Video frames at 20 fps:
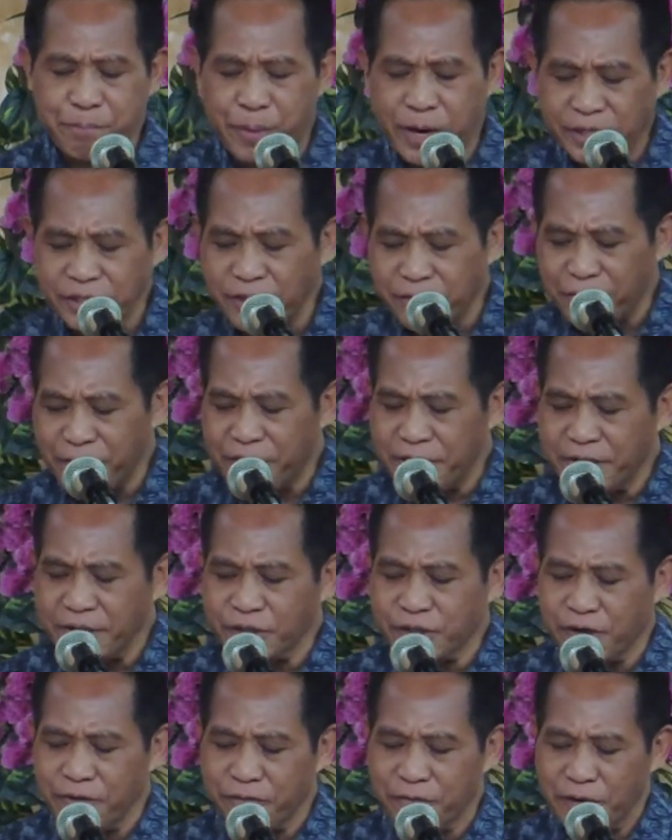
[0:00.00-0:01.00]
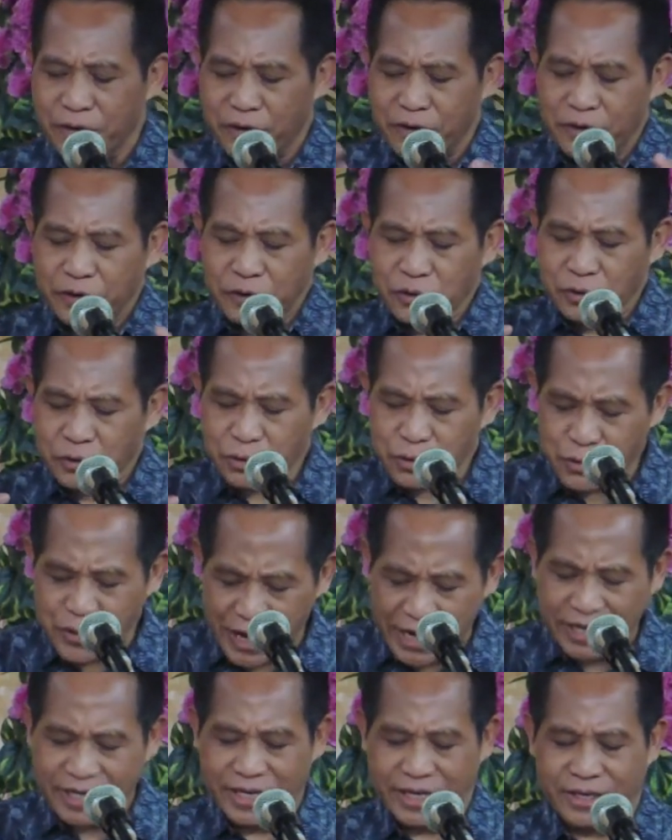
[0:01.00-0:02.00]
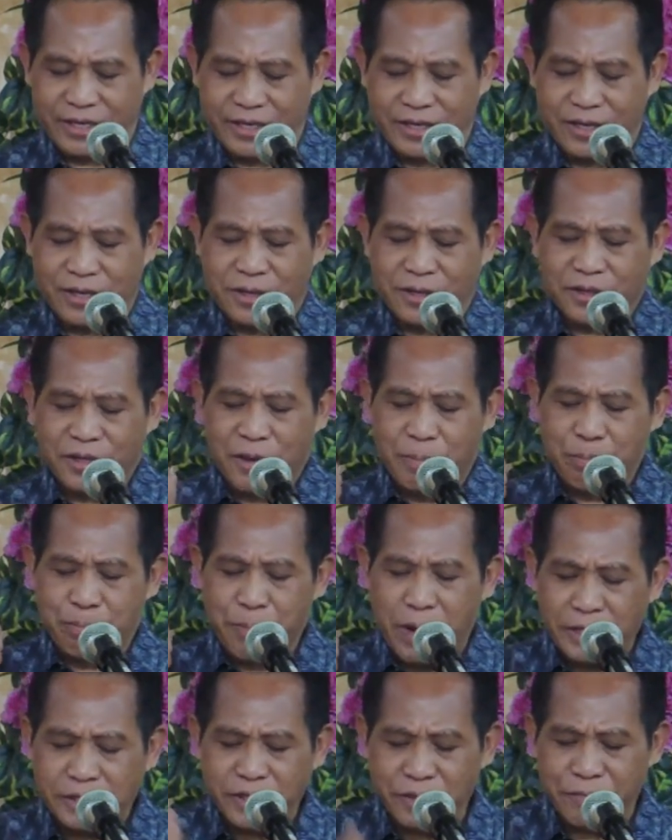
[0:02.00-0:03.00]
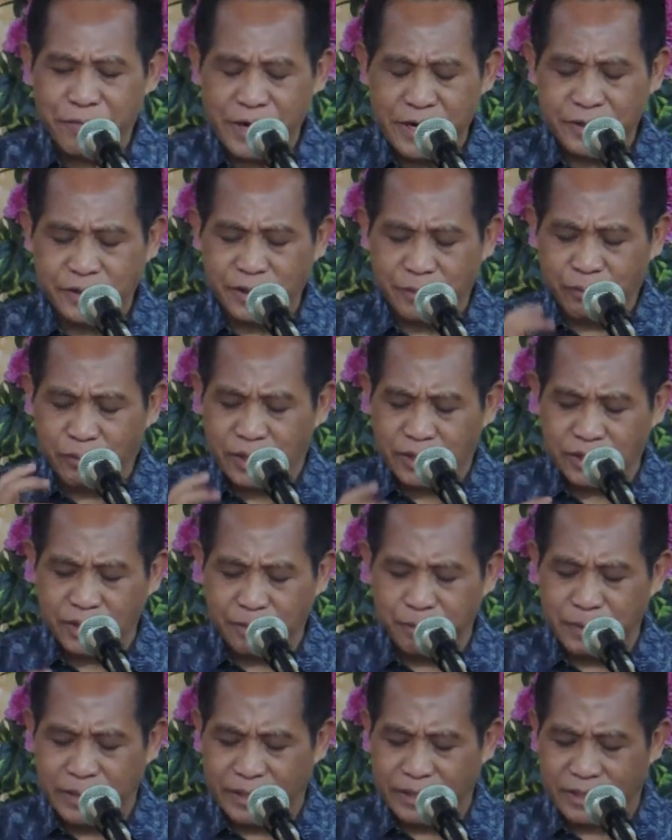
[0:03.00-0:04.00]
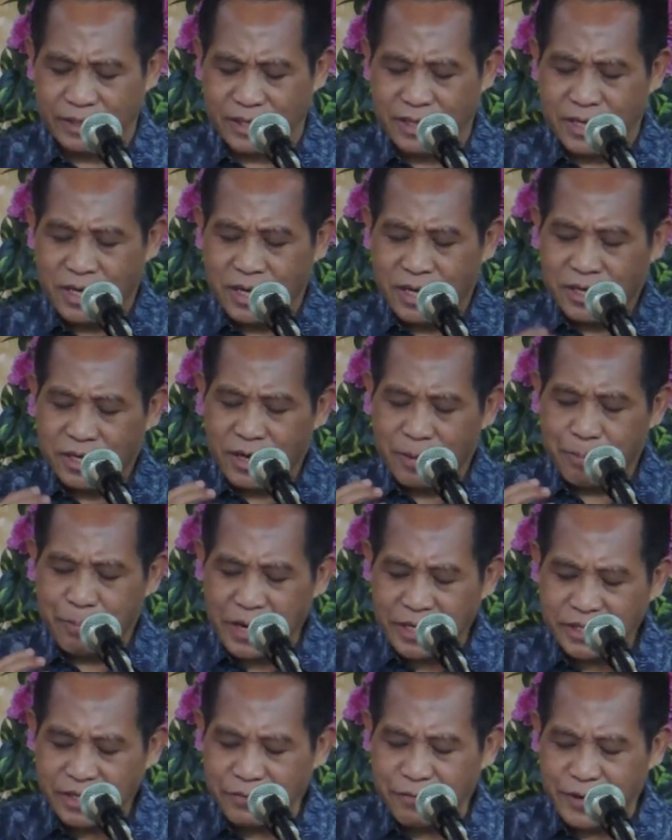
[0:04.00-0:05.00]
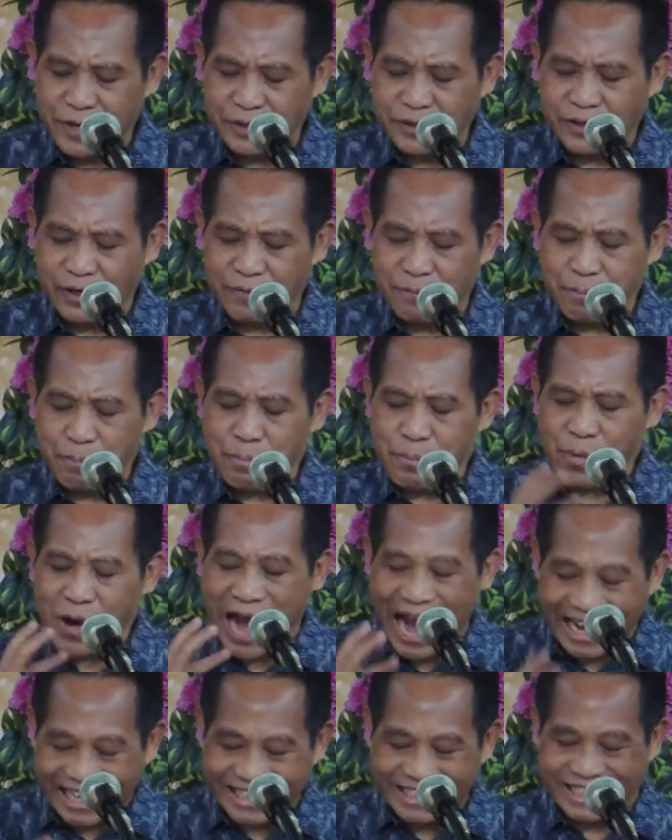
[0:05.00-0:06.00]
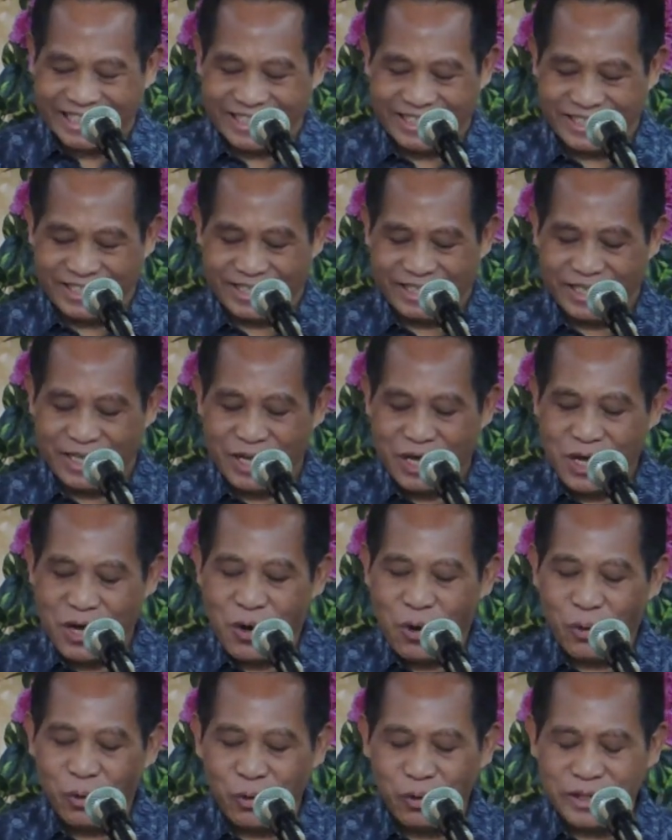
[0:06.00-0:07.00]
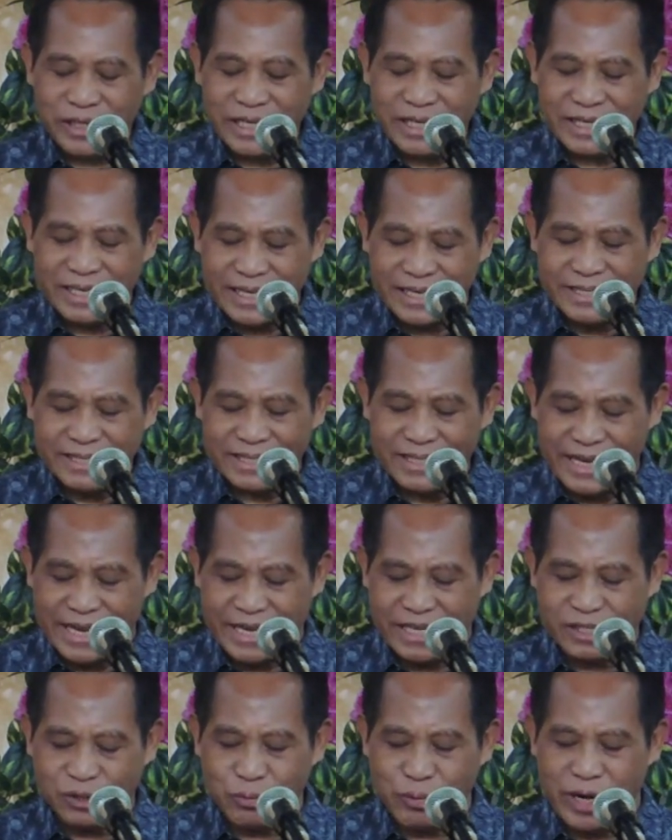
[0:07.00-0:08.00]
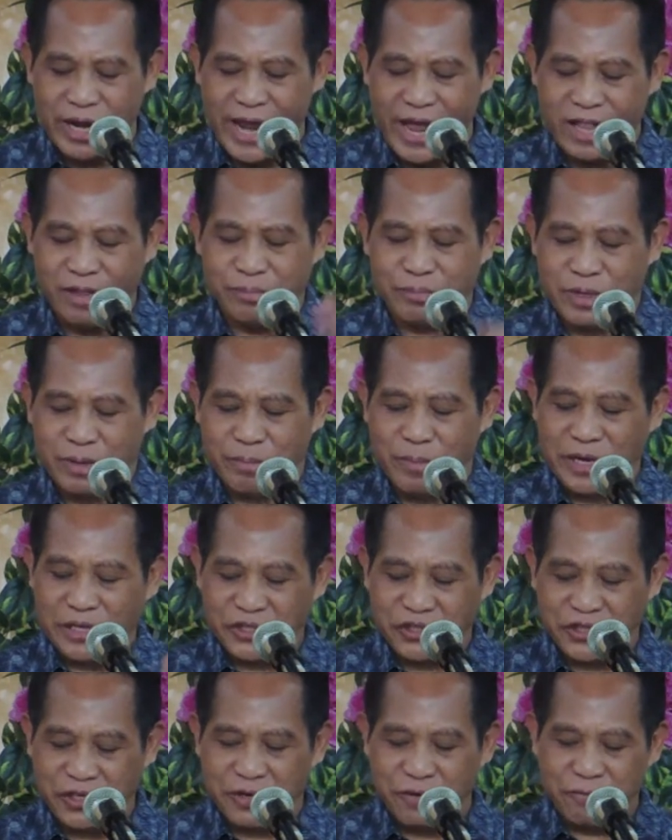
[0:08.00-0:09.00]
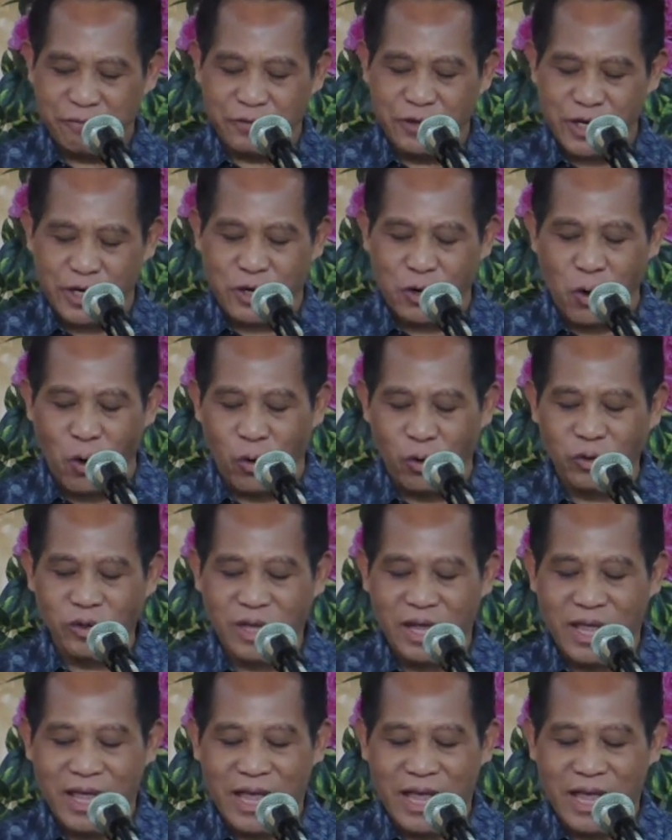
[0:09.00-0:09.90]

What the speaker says: perseverance of training, the perseverance of discipline, the perseverance of practice, only these things will help them achieve the goal,